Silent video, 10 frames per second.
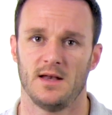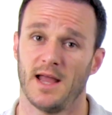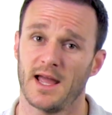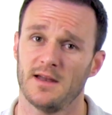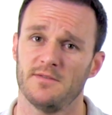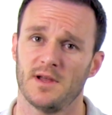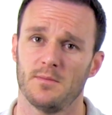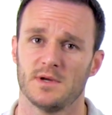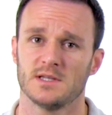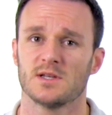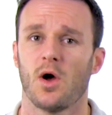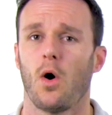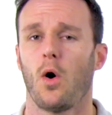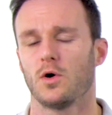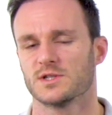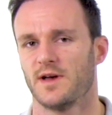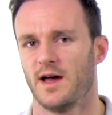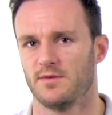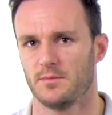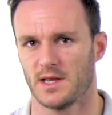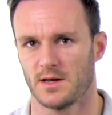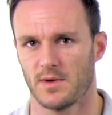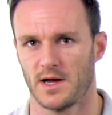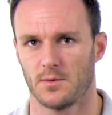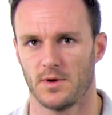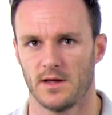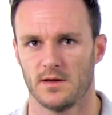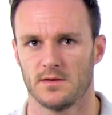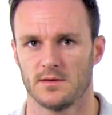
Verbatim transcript: Negative numbers also have a meaning by the way.